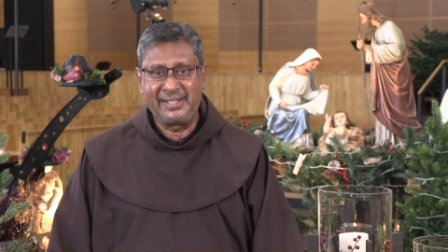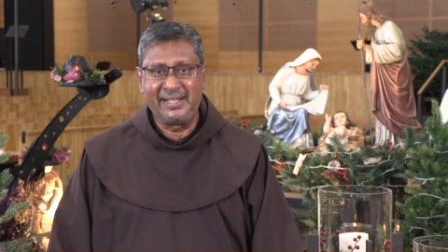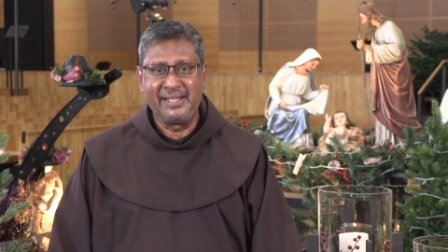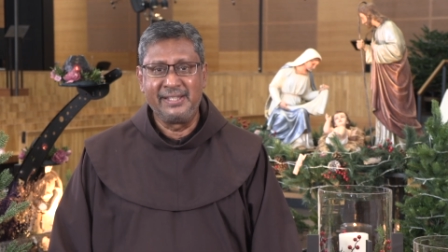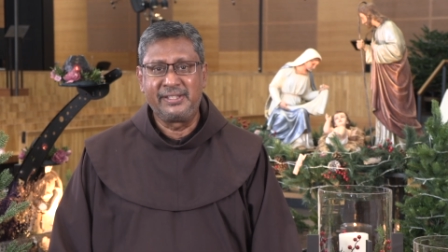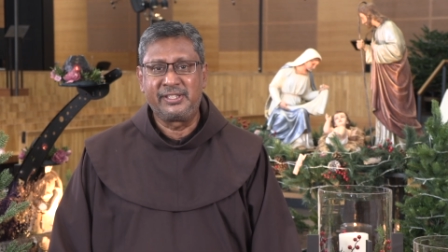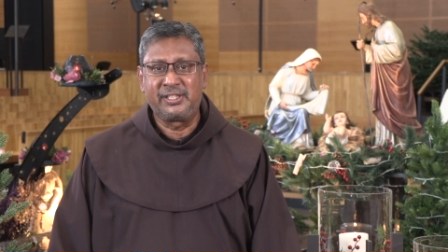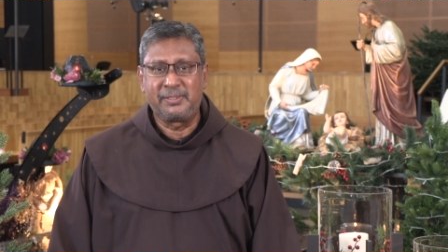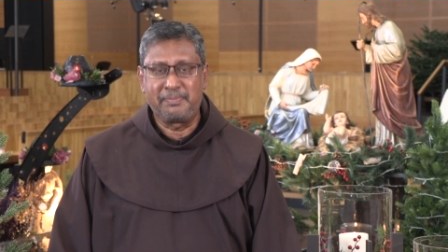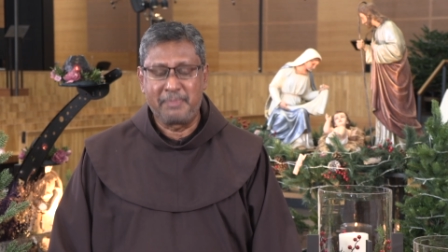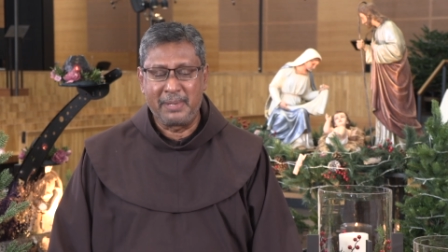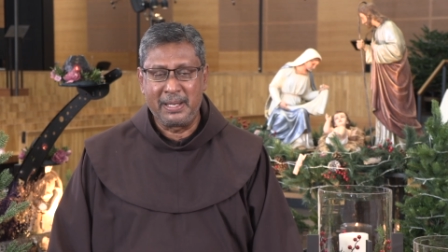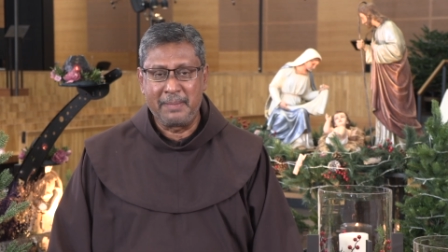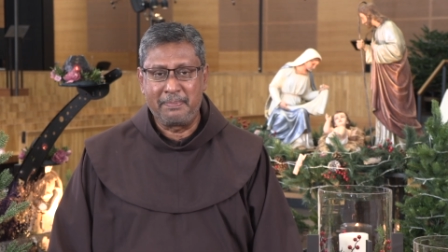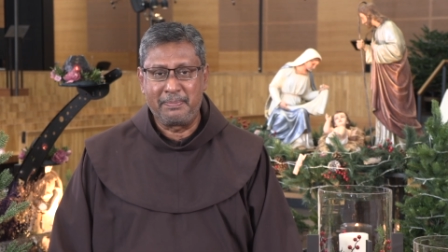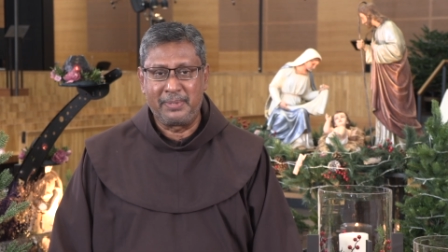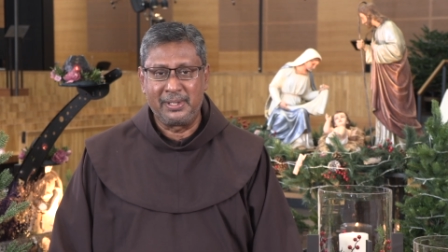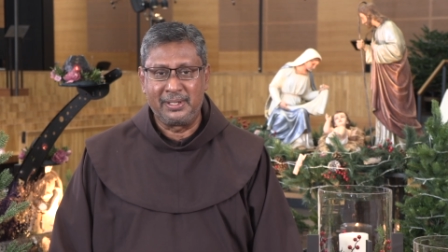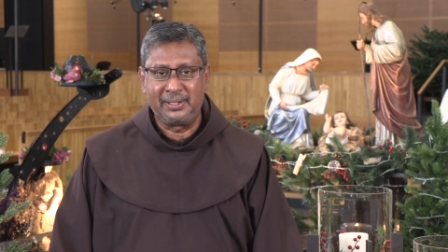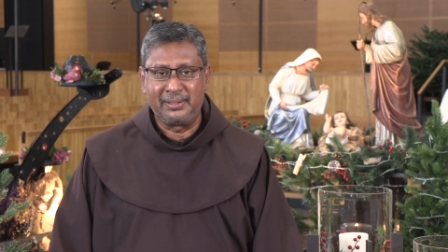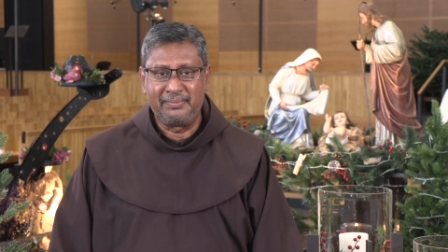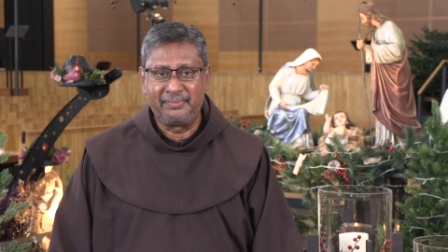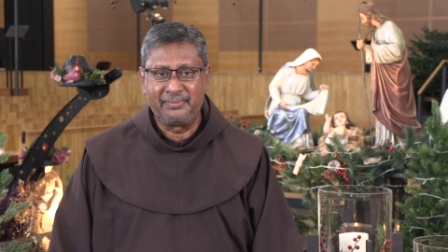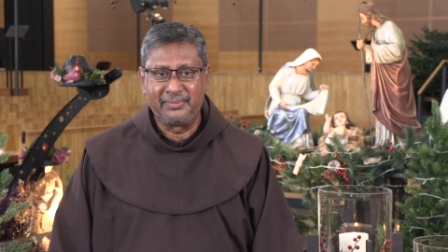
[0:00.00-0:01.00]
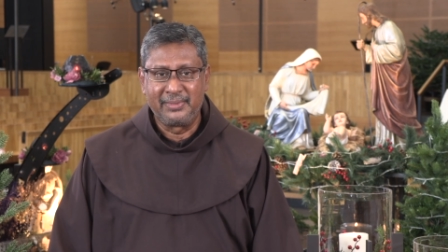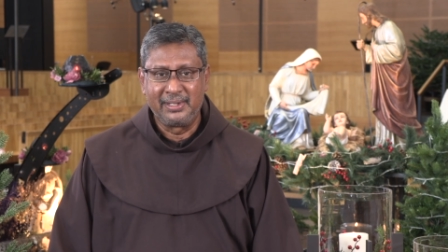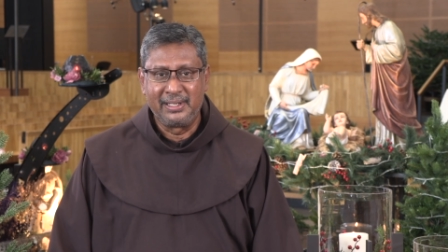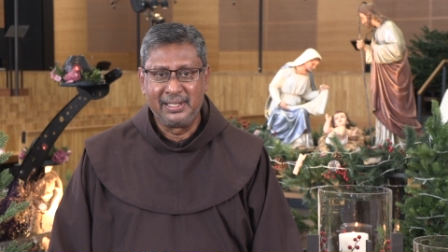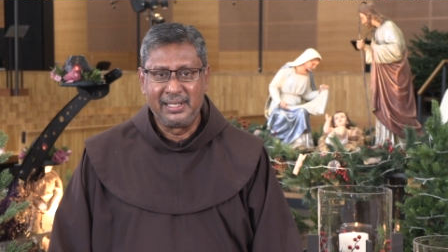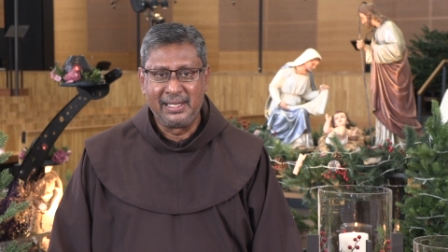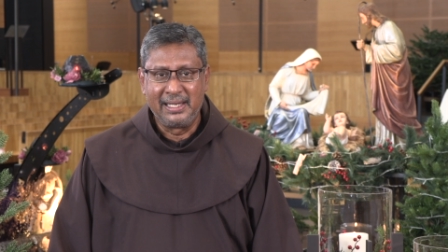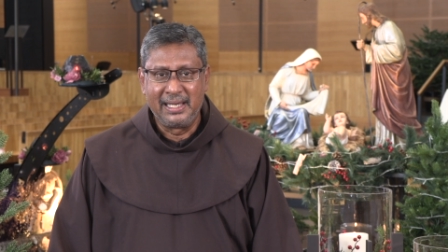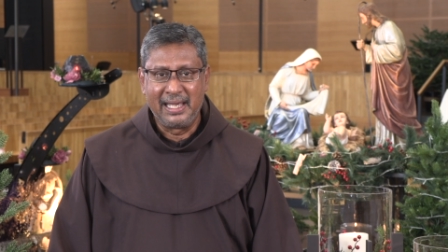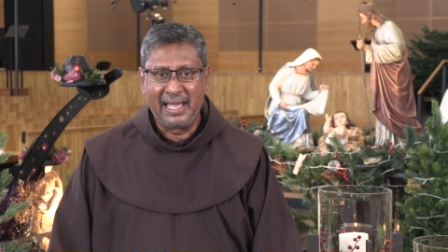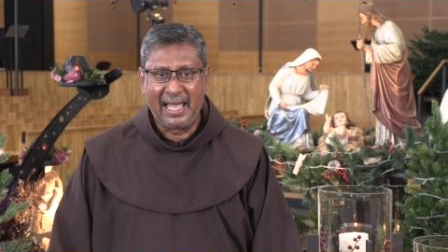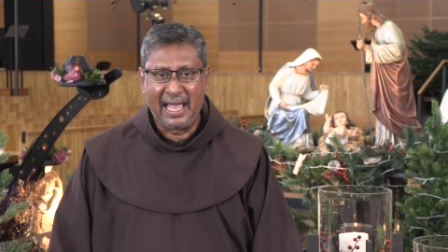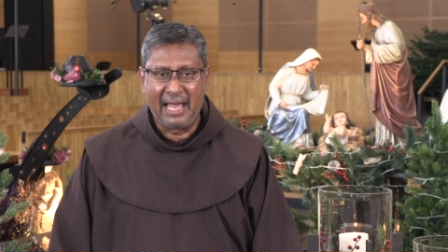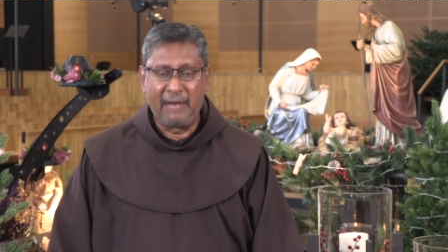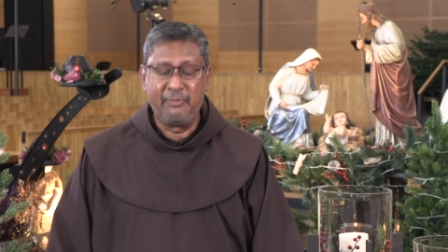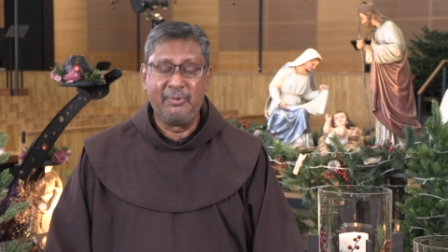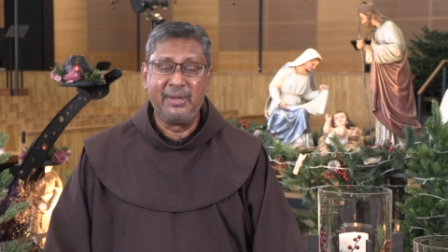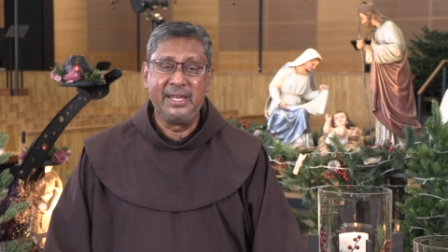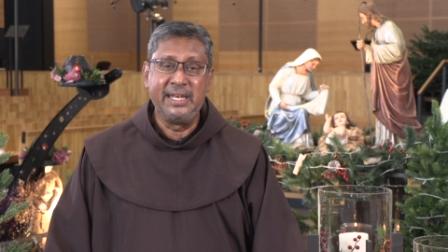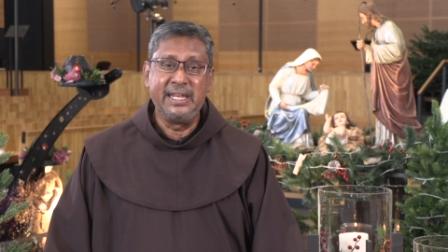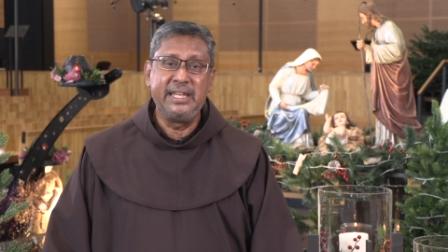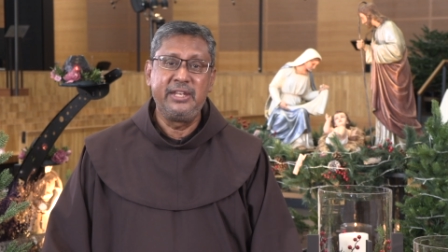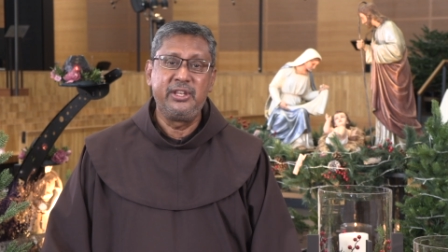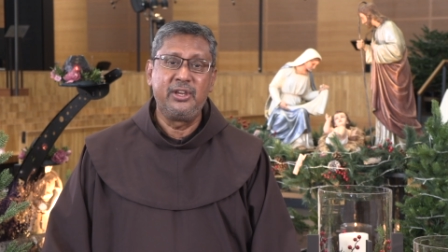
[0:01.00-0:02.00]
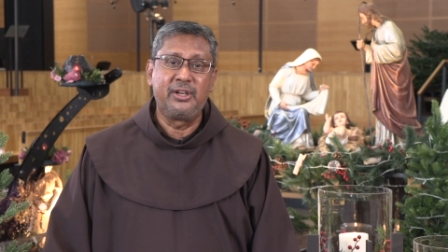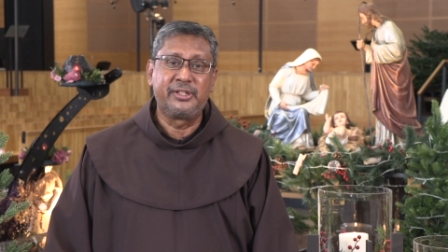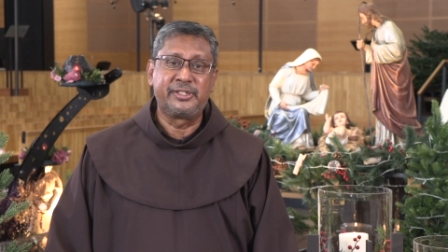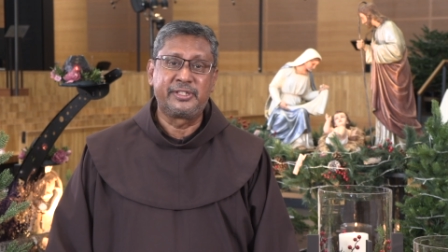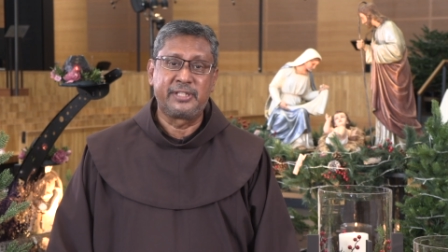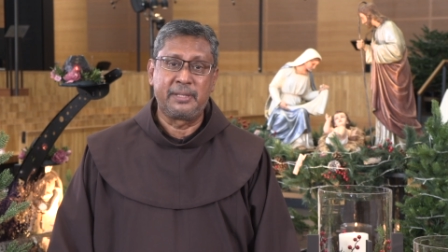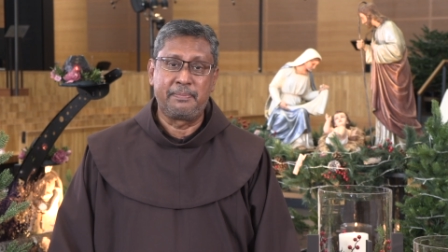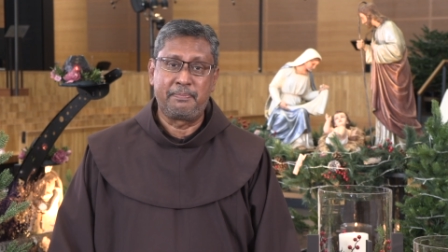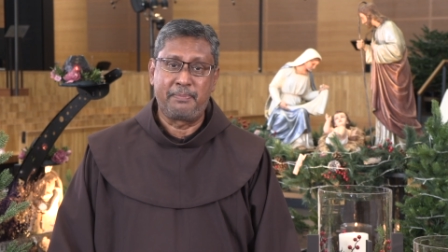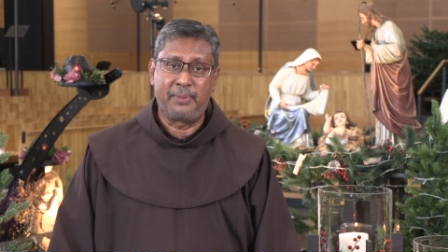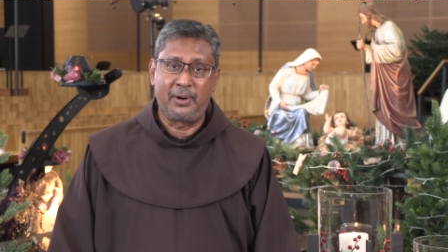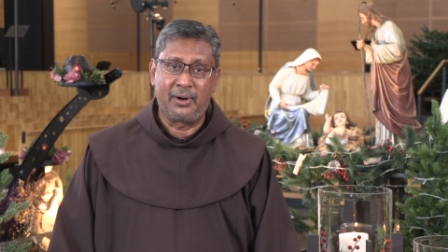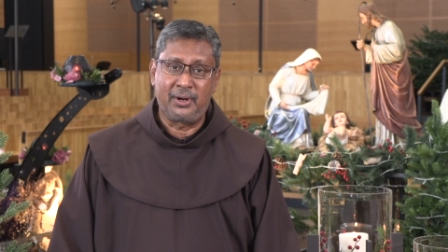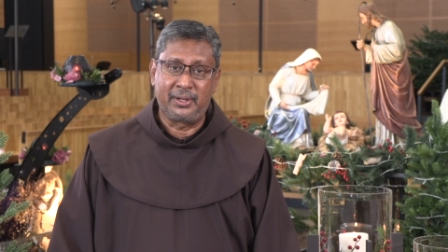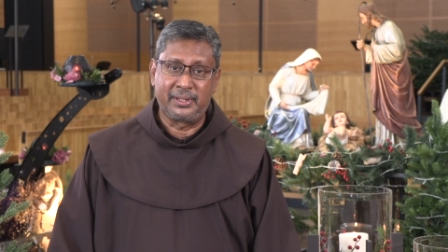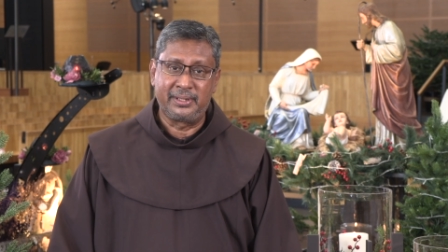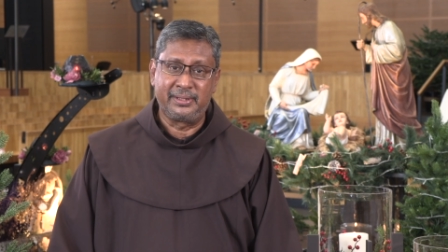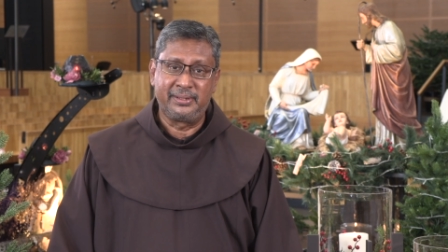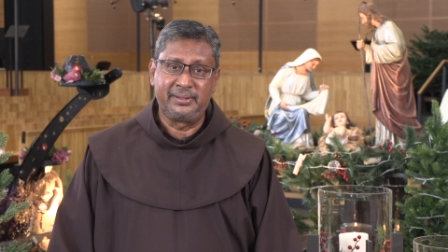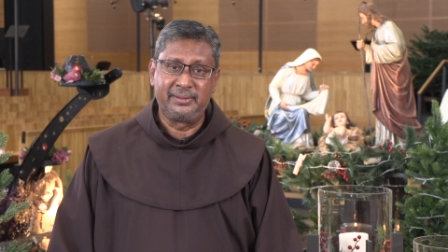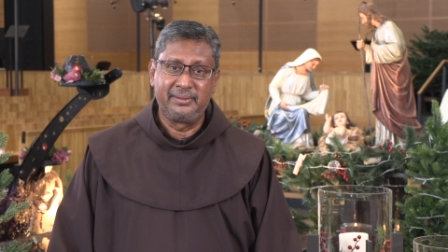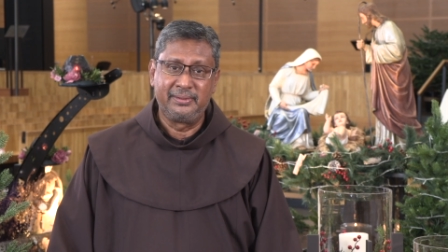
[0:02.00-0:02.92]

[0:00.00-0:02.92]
his people. And we need your support.